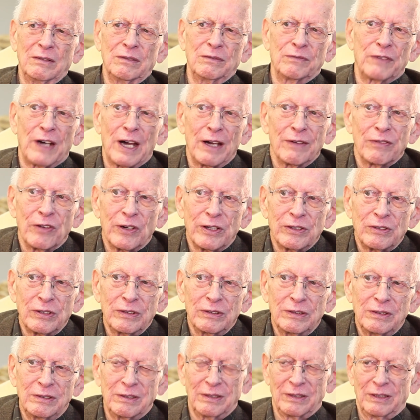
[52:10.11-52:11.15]

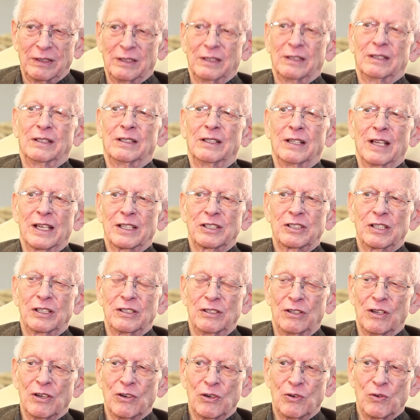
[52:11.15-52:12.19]
500? And I
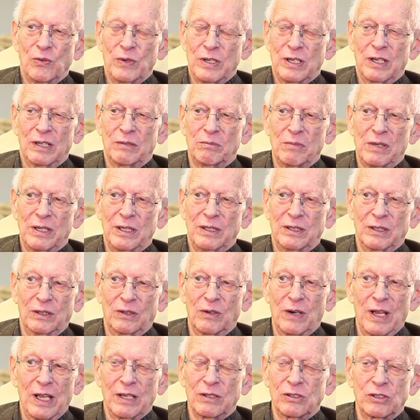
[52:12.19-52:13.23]
said, No, we had made a
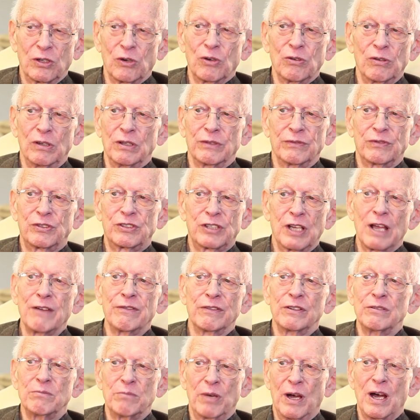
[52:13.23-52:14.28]
grand total of
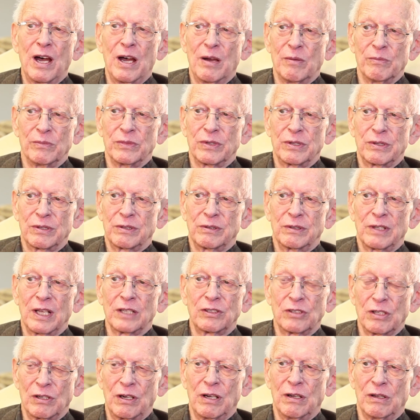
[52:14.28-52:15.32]
seven bombs.
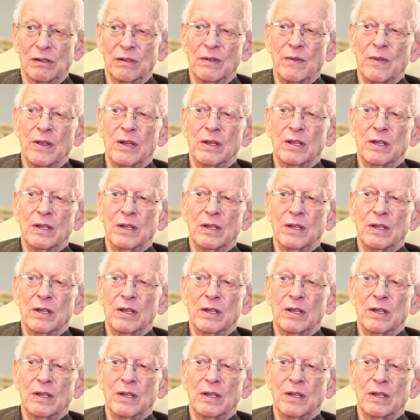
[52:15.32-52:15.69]
That's all.